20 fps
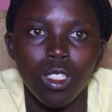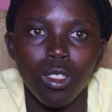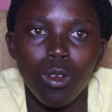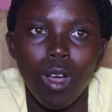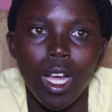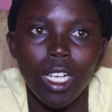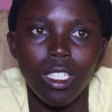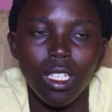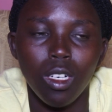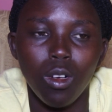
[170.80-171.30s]

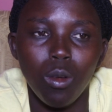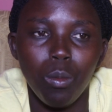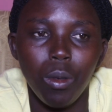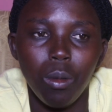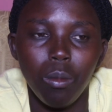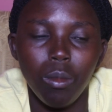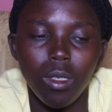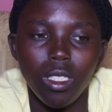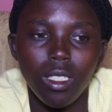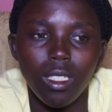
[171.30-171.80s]
twaje
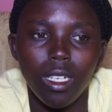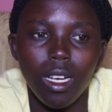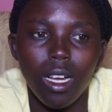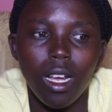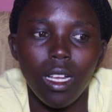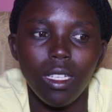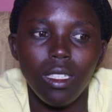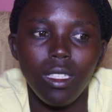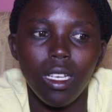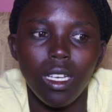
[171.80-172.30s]

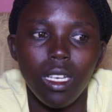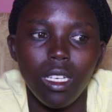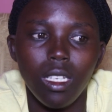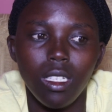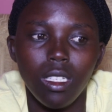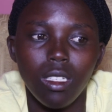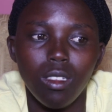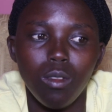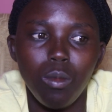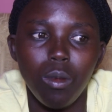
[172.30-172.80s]
gupimisha
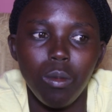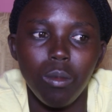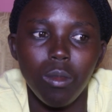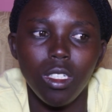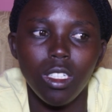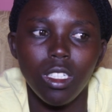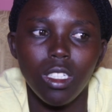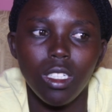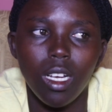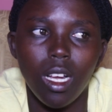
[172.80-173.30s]
ADN
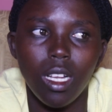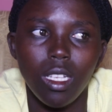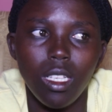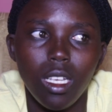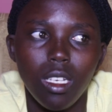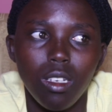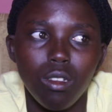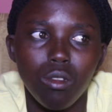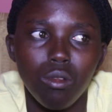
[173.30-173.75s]
ipimishije ADN